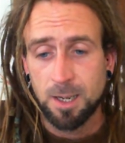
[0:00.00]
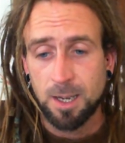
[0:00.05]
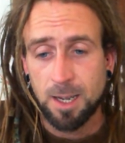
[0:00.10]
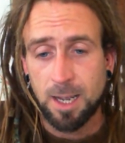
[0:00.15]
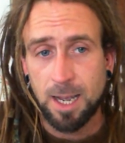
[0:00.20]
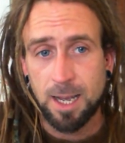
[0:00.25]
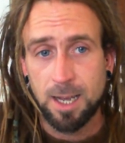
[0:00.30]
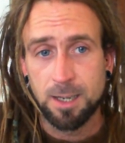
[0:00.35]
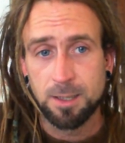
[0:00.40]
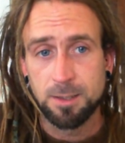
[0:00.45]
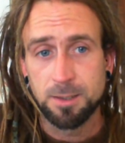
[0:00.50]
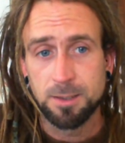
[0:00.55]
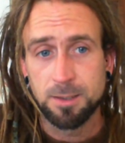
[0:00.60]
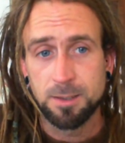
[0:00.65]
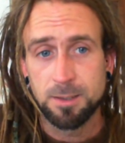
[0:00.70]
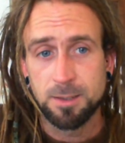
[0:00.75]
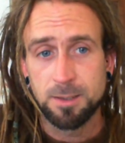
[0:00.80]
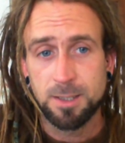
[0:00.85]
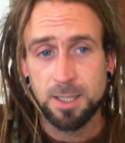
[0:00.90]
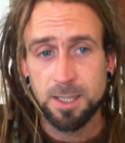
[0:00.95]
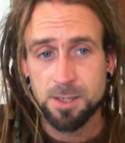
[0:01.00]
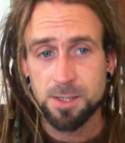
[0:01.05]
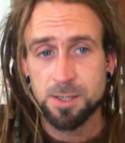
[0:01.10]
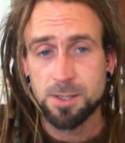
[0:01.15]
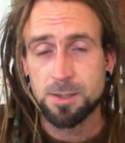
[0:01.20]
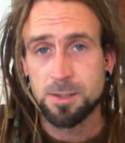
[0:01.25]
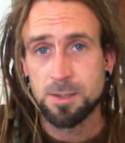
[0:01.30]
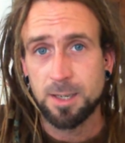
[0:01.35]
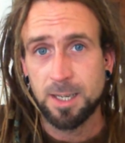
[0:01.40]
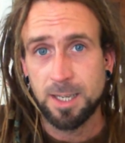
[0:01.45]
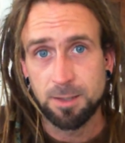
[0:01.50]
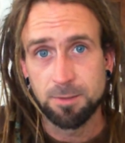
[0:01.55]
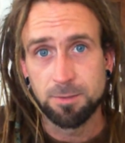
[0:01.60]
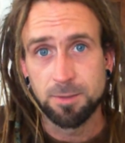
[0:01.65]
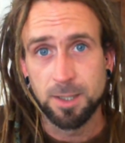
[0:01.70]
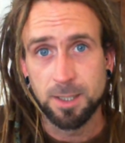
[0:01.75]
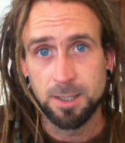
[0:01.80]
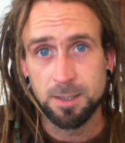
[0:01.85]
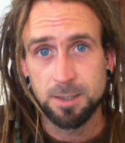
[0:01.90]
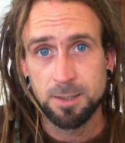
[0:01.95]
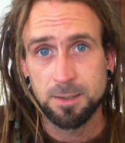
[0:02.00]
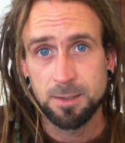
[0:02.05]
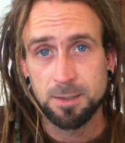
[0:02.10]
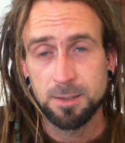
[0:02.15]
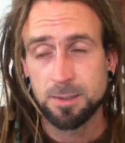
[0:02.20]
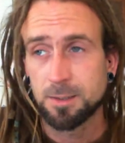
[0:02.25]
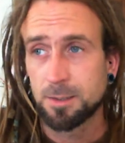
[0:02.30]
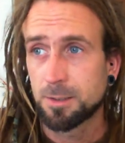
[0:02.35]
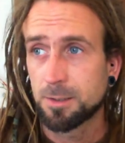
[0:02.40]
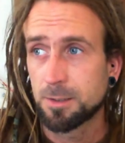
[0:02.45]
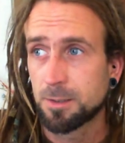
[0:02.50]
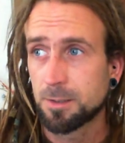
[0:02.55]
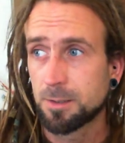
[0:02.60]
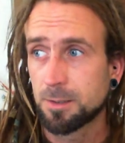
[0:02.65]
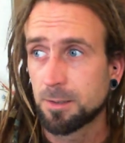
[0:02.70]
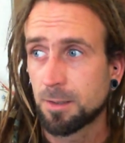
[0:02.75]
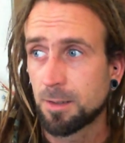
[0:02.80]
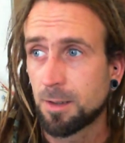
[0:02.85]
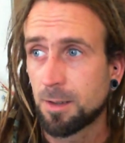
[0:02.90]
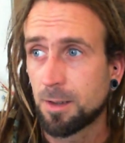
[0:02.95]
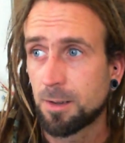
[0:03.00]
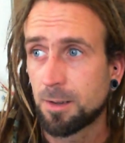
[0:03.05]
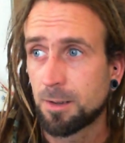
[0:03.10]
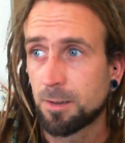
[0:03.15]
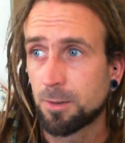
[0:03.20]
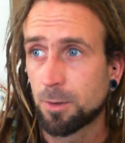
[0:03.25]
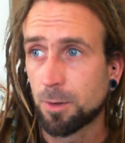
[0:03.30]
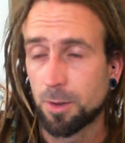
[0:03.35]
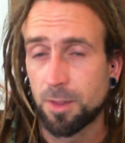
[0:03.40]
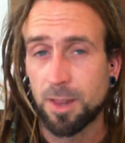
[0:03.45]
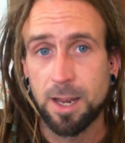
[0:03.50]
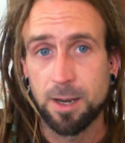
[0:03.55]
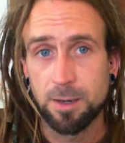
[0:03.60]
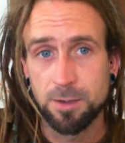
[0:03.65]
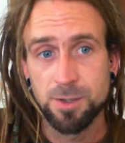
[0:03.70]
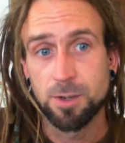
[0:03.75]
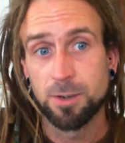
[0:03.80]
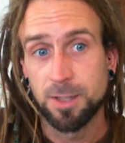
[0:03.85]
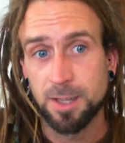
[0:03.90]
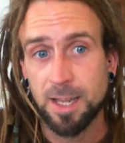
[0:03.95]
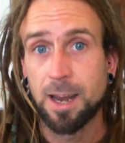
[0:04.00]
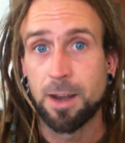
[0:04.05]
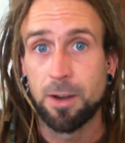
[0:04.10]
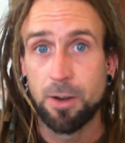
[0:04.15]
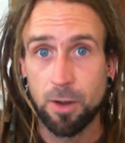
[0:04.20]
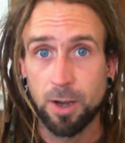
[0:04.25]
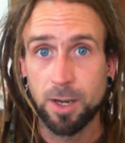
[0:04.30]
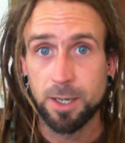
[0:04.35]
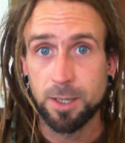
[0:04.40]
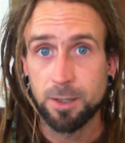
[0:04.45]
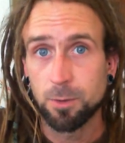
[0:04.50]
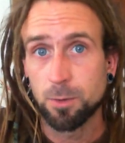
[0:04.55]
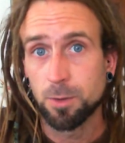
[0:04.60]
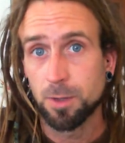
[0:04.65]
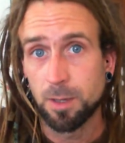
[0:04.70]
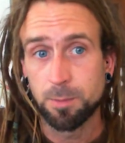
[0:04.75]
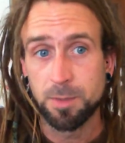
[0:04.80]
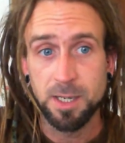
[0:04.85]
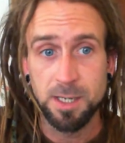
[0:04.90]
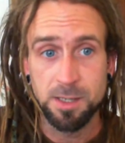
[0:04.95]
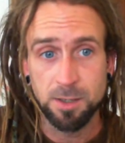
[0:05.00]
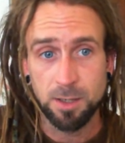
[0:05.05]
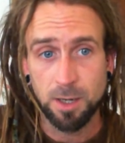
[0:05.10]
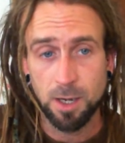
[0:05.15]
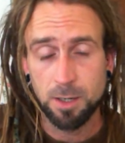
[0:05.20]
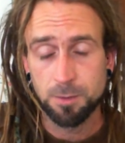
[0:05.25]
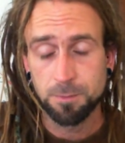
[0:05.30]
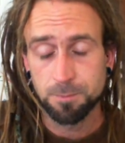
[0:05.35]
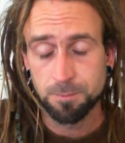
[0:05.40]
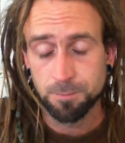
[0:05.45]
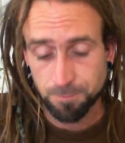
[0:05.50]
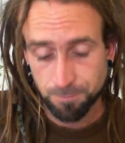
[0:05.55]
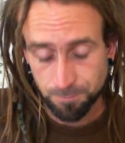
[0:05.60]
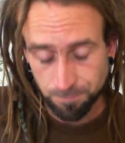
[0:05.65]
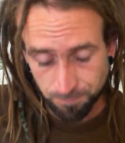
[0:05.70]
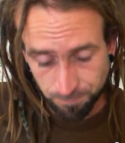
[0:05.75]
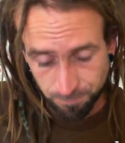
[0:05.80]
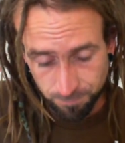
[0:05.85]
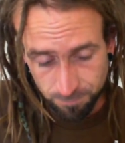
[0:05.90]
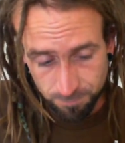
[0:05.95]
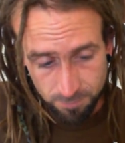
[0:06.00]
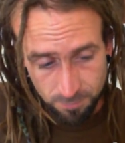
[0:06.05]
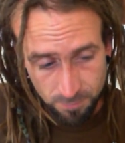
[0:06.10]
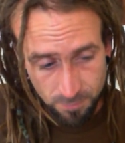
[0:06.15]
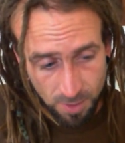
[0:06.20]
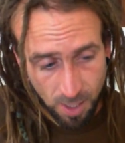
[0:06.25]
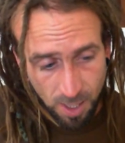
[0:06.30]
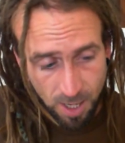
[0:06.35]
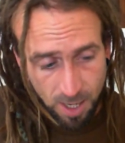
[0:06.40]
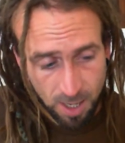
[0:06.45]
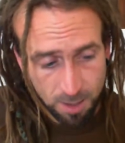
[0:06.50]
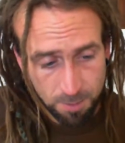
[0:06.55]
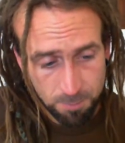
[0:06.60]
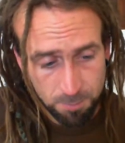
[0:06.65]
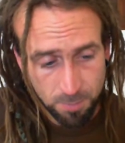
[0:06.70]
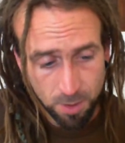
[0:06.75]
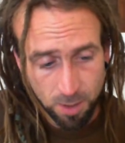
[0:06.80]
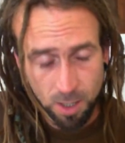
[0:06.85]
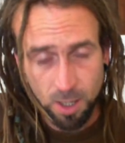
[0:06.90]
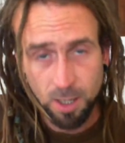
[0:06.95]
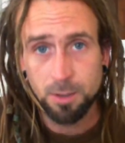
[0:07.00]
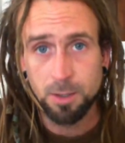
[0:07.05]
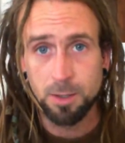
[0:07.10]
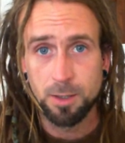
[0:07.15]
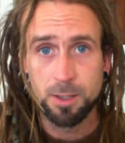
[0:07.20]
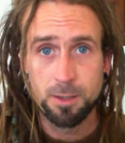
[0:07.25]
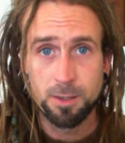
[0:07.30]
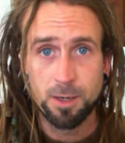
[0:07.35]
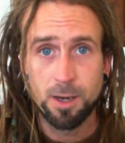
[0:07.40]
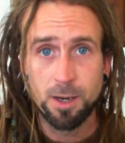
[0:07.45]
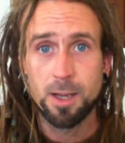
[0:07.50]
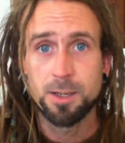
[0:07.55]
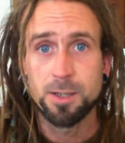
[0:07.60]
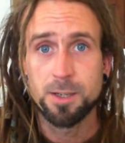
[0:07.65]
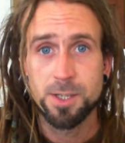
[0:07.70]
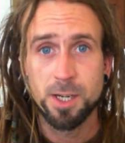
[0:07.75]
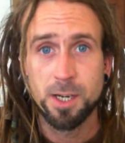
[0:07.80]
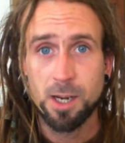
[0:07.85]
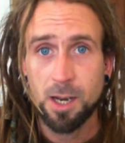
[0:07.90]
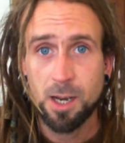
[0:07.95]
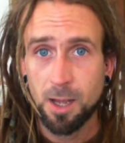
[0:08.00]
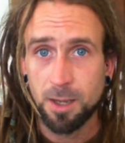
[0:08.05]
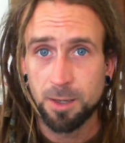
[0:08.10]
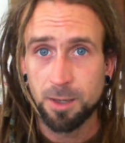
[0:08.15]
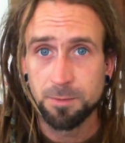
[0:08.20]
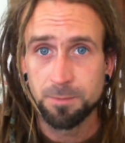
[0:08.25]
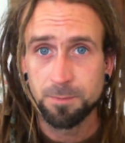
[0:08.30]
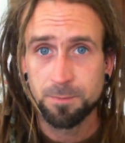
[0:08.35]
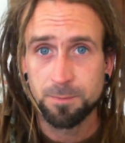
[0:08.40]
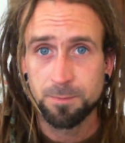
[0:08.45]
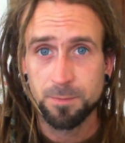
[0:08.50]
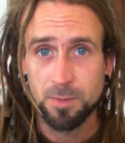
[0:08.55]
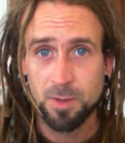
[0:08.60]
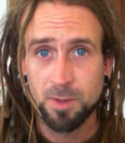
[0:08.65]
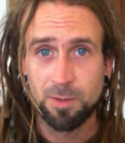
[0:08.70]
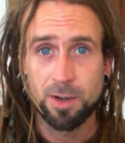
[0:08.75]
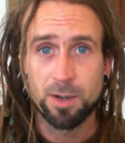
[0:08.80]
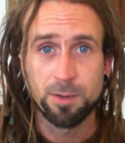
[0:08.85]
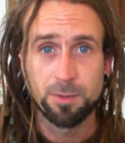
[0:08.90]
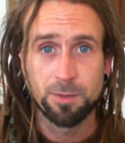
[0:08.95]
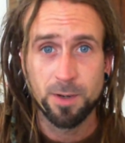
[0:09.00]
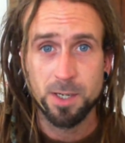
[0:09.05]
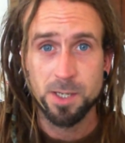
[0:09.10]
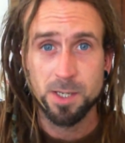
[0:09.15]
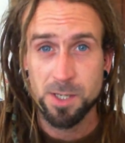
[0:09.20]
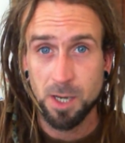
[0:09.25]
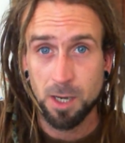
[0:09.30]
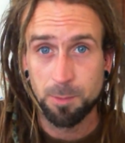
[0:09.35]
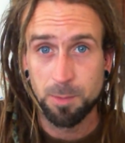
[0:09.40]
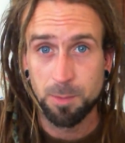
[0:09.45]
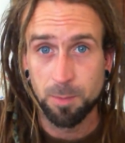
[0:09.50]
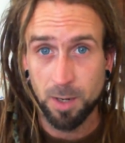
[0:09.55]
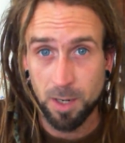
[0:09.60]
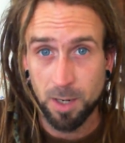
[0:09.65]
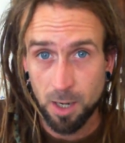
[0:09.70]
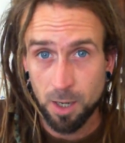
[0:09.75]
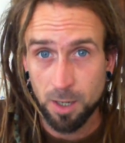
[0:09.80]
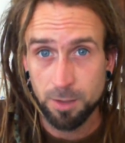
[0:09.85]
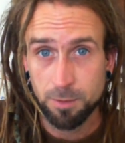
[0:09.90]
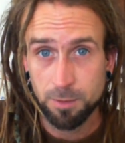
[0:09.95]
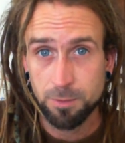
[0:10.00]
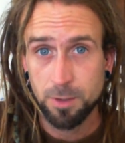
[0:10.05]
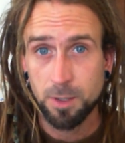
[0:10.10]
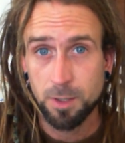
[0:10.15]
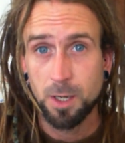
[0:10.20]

And this evening, that night, all them years ago, I learnt to learn the very first time in my life.